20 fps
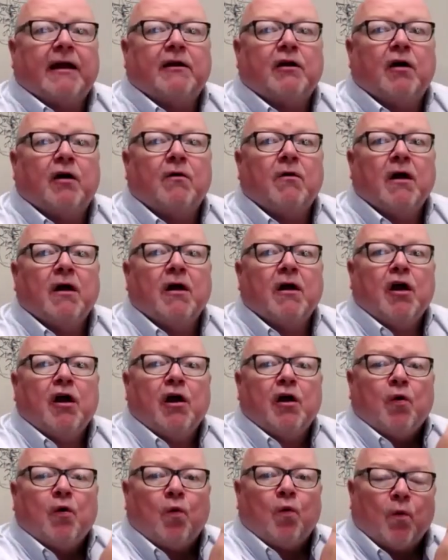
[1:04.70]
I go,
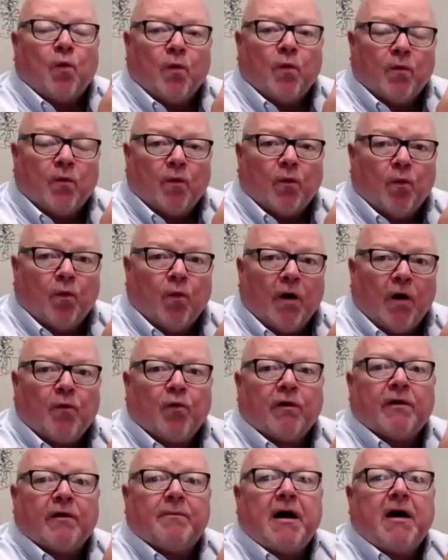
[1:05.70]
what
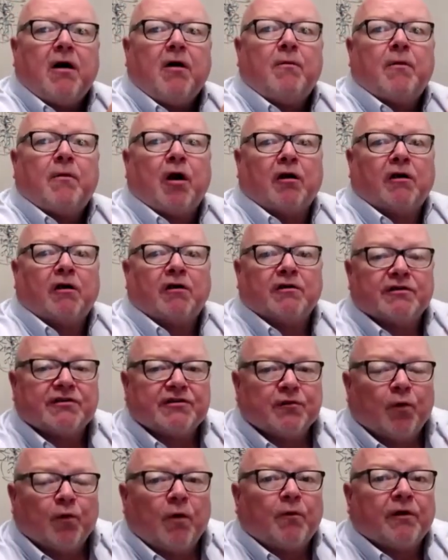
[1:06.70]
were the
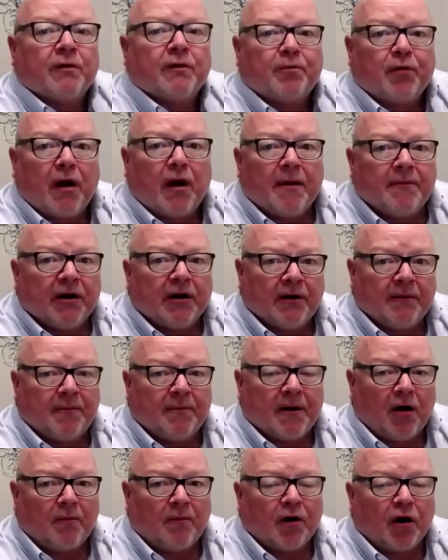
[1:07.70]
biomarkers? What were the primary
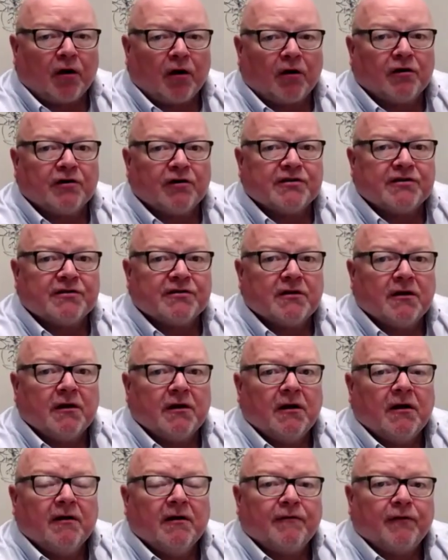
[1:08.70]
biomarkers
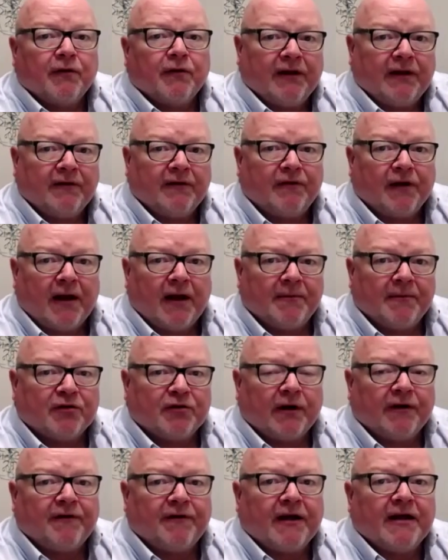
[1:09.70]
for the
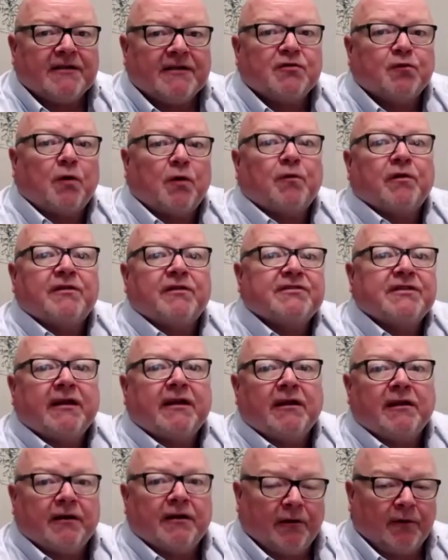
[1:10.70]
inflammatory phase? What were the
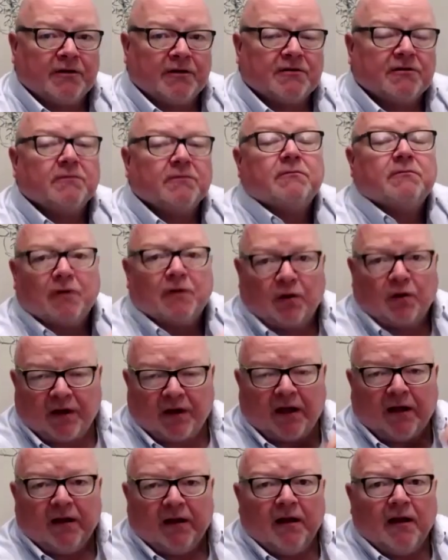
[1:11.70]
secondary ones?
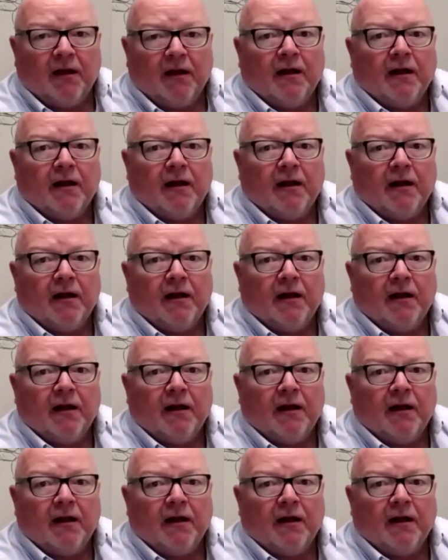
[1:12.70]
Okay,